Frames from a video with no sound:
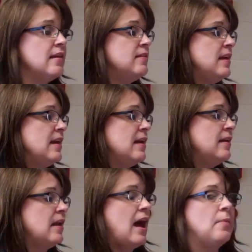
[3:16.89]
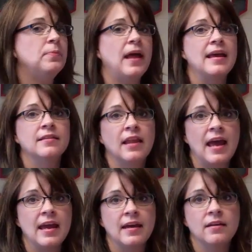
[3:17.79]
then plant and
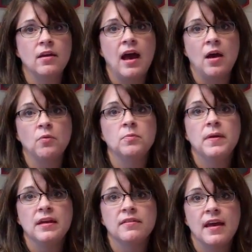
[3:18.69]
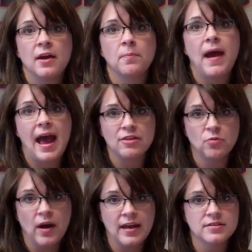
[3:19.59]
land would be their
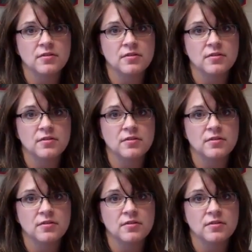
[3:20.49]
pathway.